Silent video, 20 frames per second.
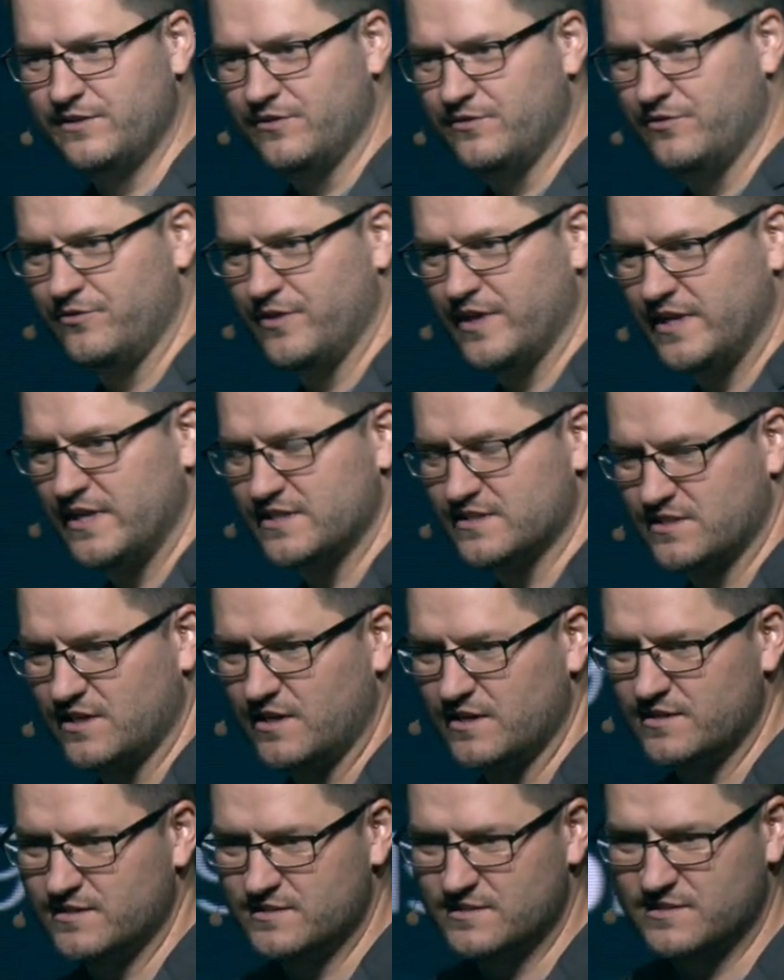than it
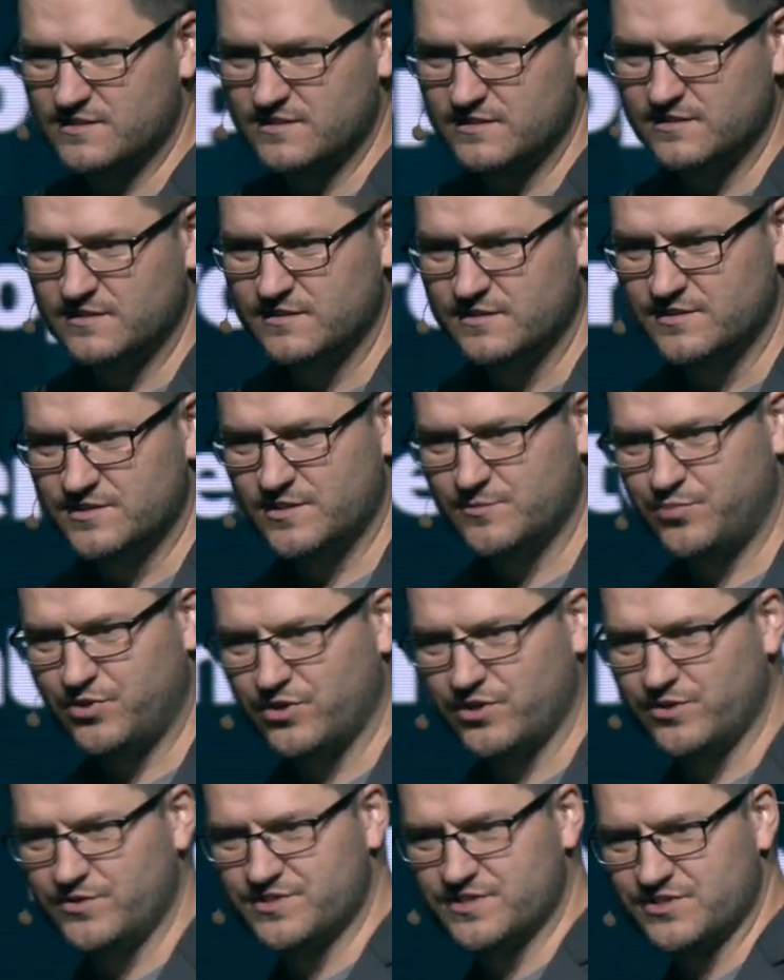does to
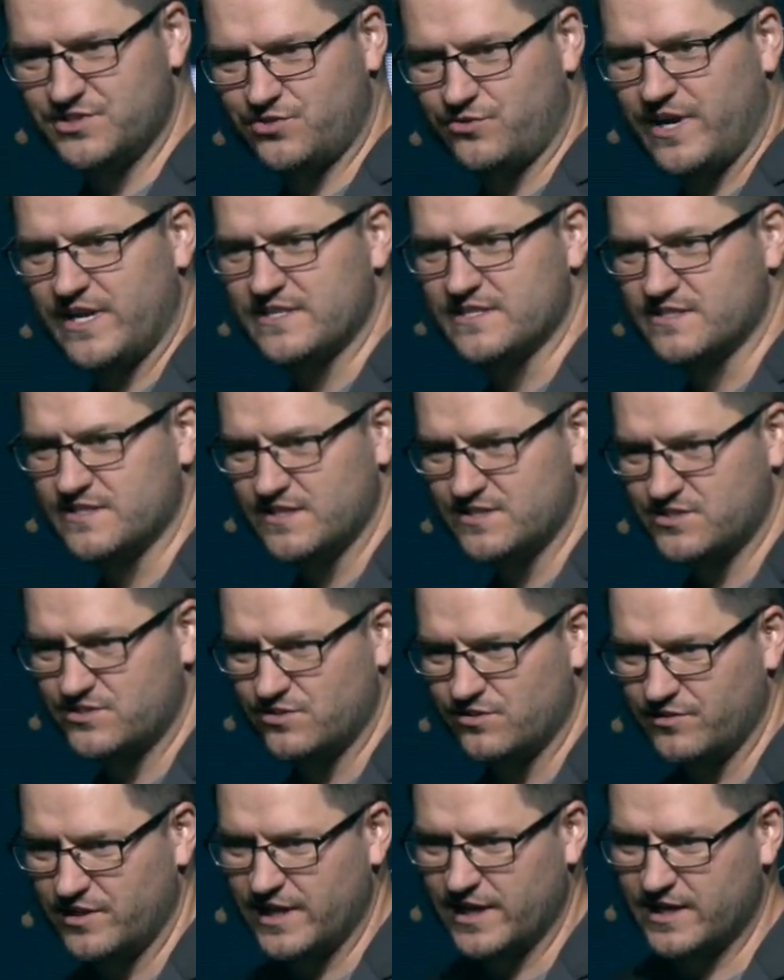produce a
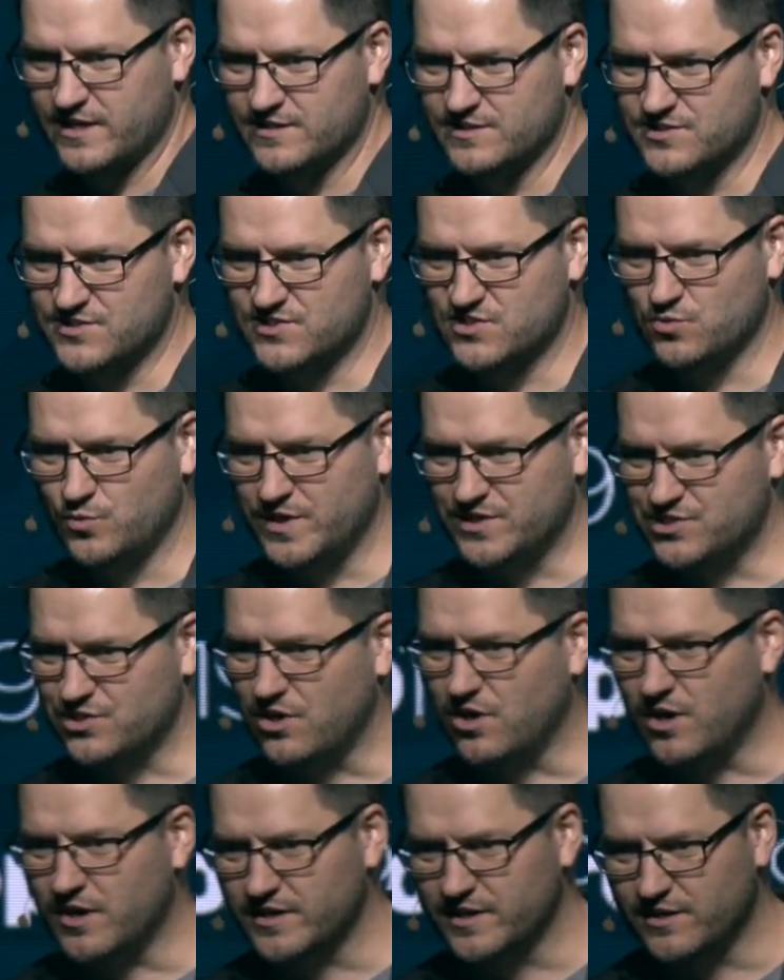transistor that can switch
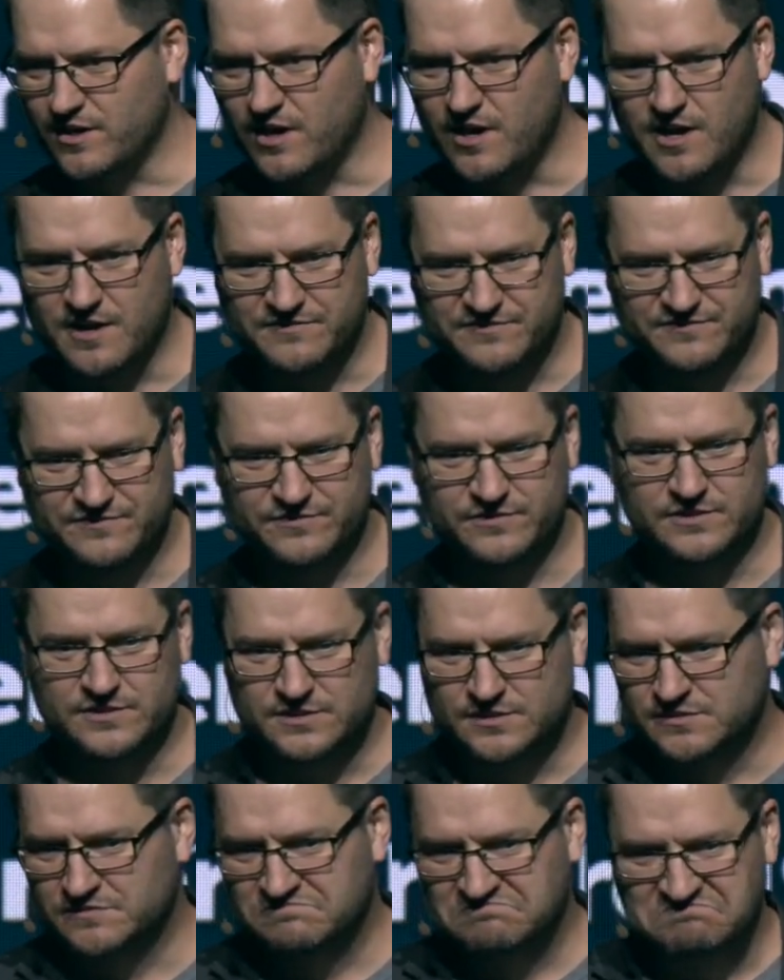on and off,
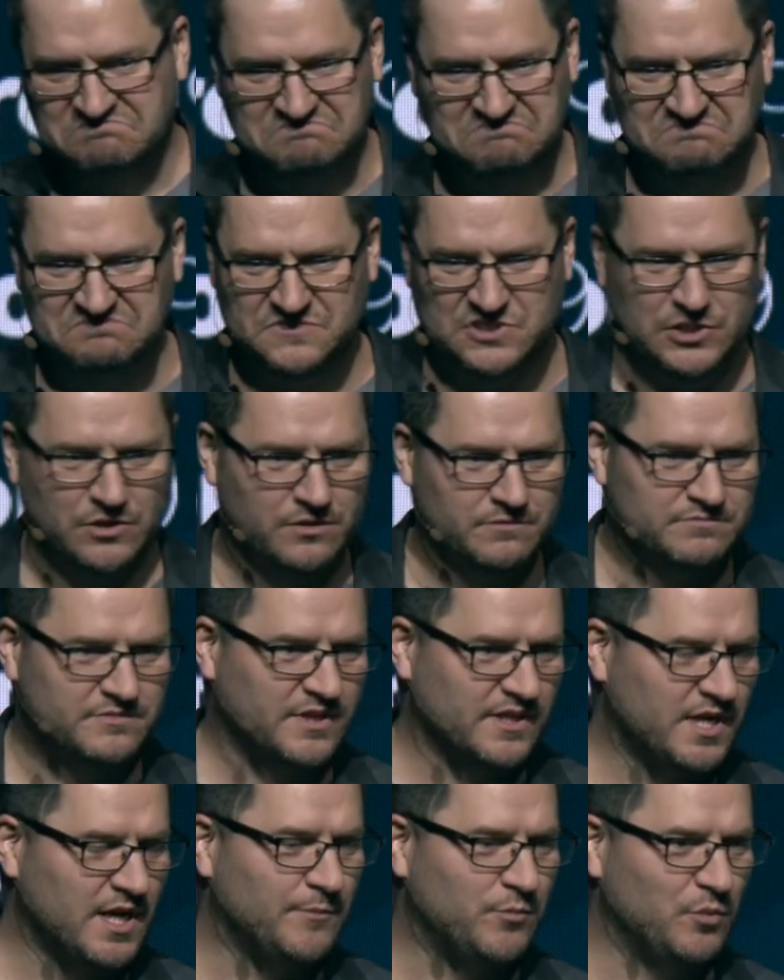you know, a
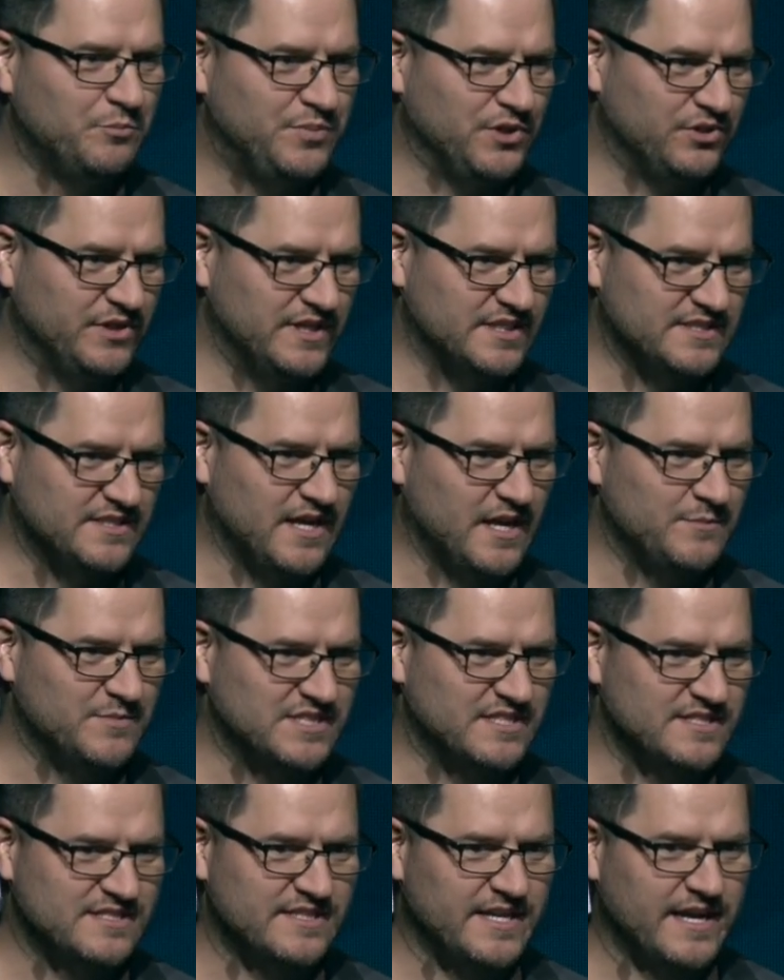couple billion
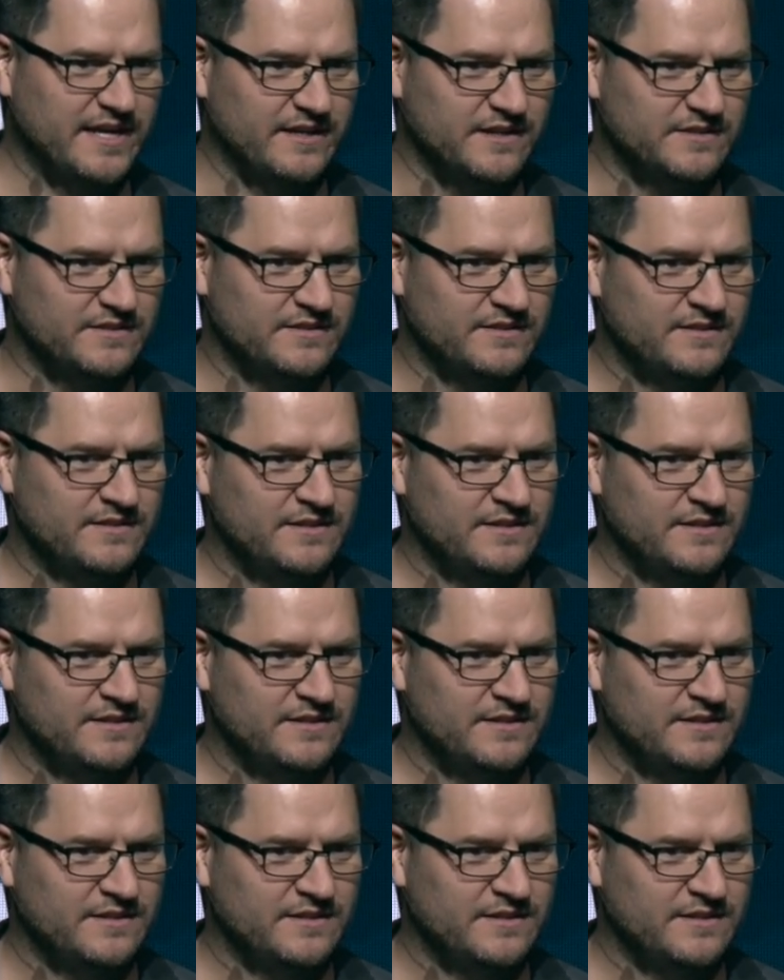times a second.